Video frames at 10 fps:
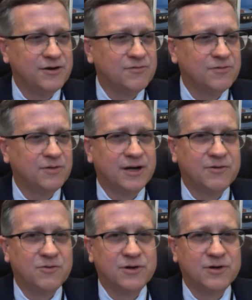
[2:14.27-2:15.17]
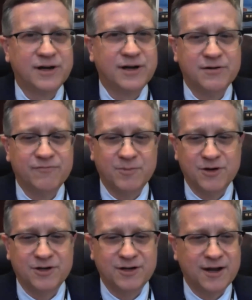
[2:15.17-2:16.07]
We uh, want to hear from her
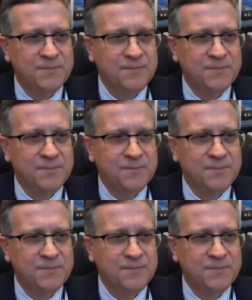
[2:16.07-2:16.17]
today.